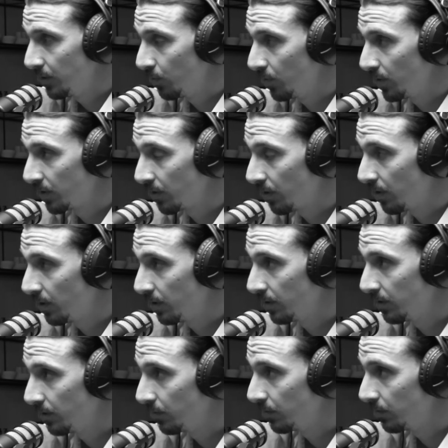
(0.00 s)
you work
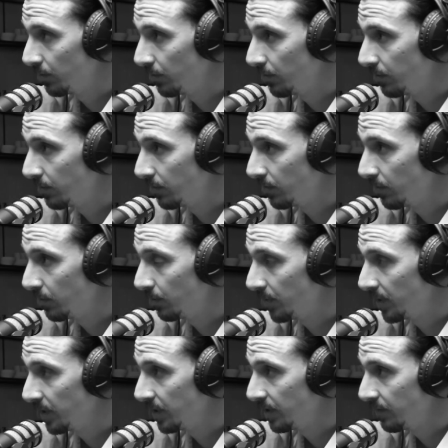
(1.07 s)
hard, you
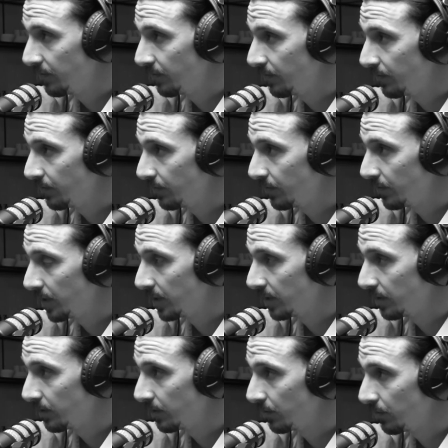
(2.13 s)
believe,
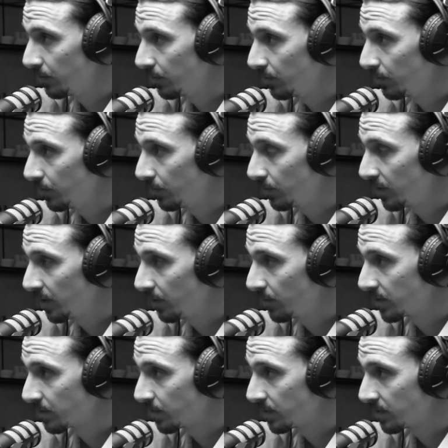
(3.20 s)
and you take
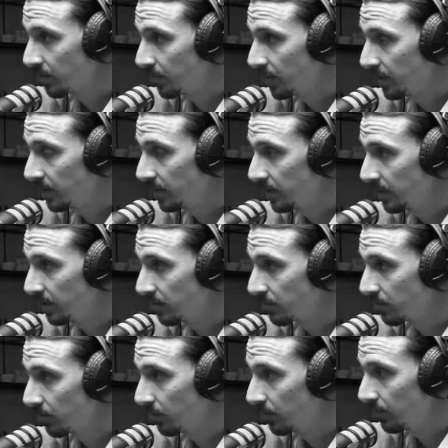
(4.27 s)
responsibility.
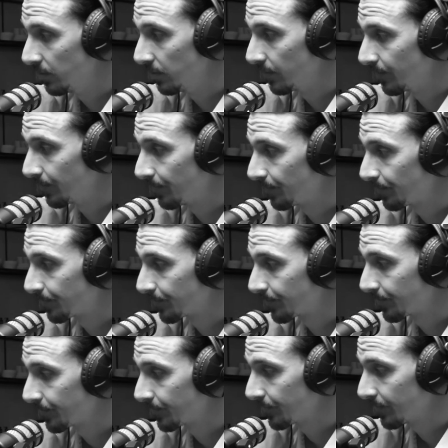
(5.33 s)
So
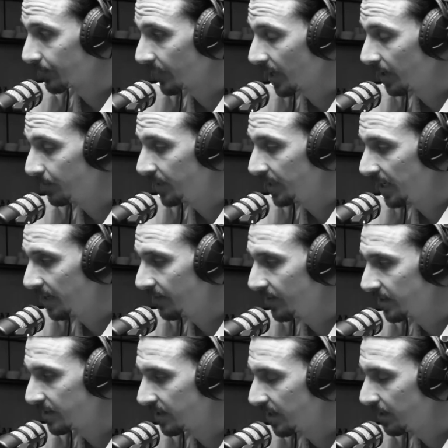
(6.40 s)
I mean, I have
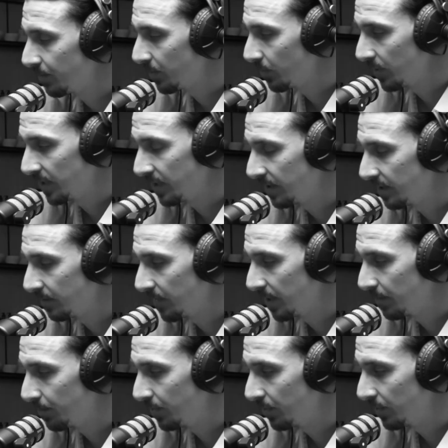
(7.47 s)
an example. When I did
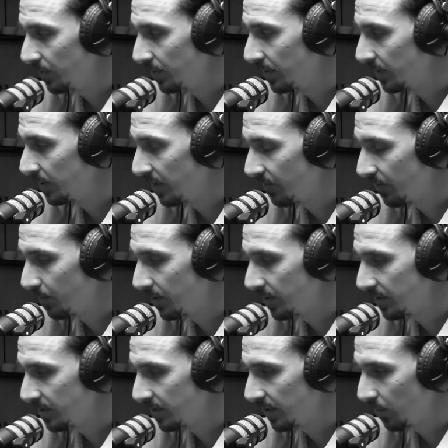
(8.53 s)
my book,
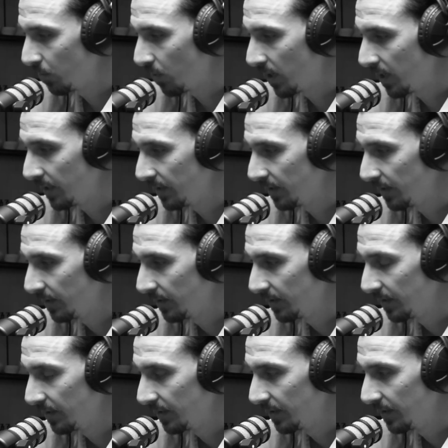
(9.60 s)
everybody said, why
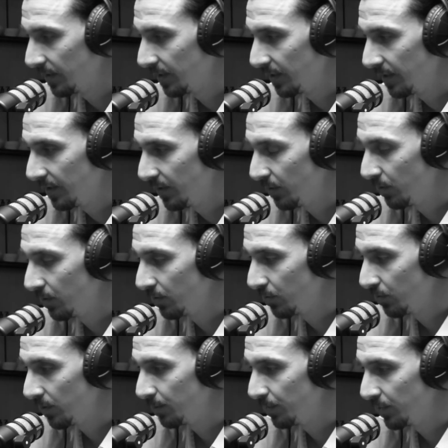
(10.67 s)
you don't
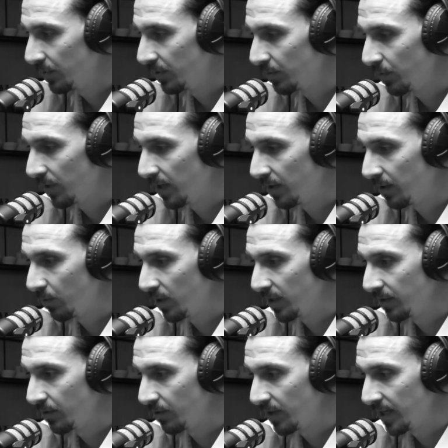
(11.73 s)
do a book
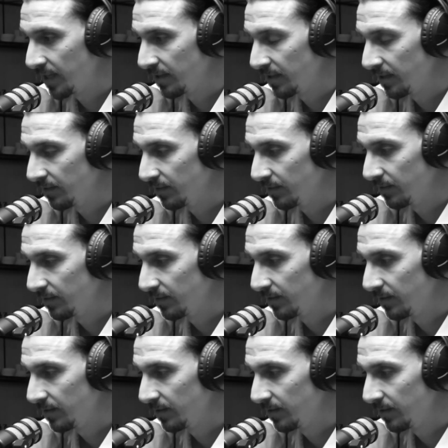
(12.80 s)
while you're active?